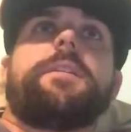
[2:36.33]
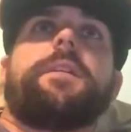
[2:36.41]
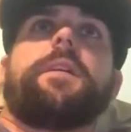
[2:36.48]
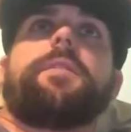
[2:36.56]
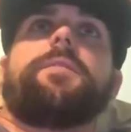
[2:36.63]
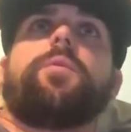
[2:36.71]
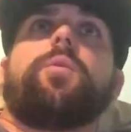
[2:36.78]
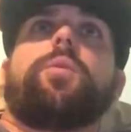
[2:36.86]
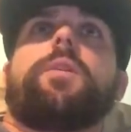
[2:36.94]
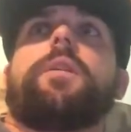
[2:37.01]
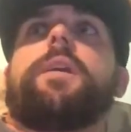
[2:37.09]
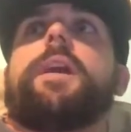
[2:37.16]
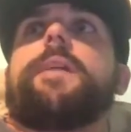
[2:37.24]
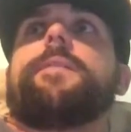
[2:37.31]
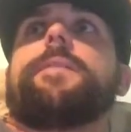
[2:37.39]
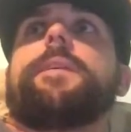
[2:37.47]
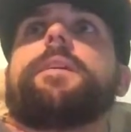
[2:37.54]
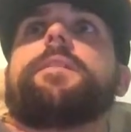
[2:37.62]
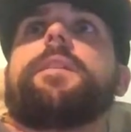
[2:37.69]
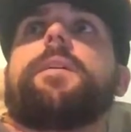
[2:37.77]
Therefore,
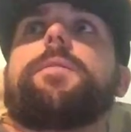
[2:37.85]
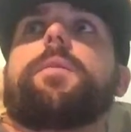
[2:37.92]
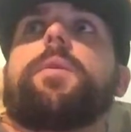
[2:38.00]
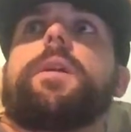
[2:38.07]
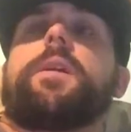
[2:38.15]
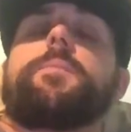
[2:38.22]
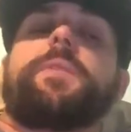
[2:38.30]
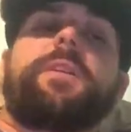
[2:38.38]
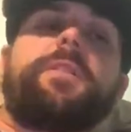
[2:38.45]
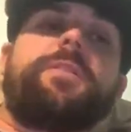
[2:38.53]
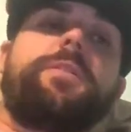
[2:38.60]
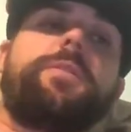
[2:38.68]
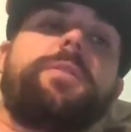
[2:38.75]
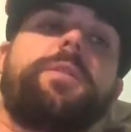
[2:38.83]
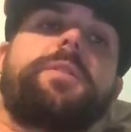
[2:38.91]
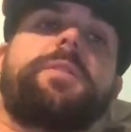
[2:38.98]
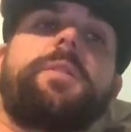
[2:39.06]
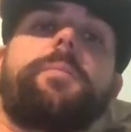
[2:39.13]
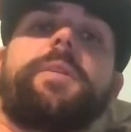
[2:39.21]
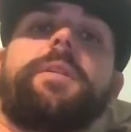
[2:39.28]
everything is now thrown out because you took
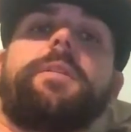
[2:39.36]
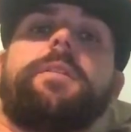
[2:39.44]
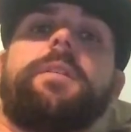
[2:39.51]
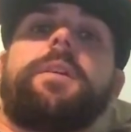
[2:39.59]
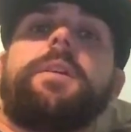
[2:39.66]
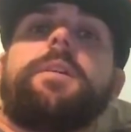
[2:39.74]
something